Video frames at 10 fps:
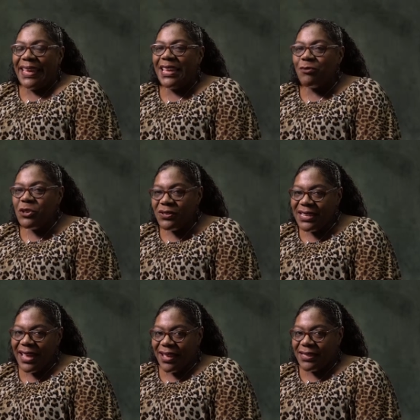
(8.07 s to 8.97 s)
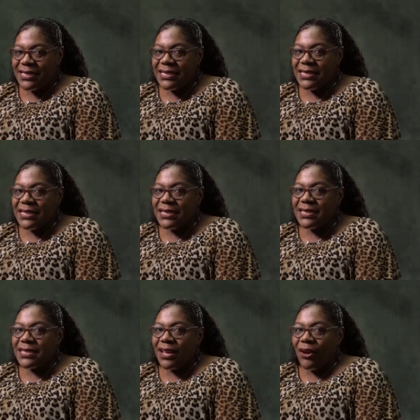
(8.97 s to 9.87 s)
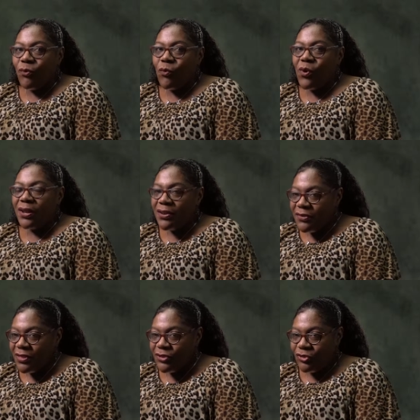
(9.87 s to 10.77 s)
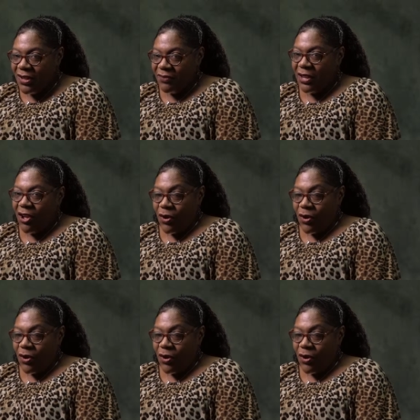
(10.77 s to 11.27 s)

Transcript: Hemodialysis is one of the treatment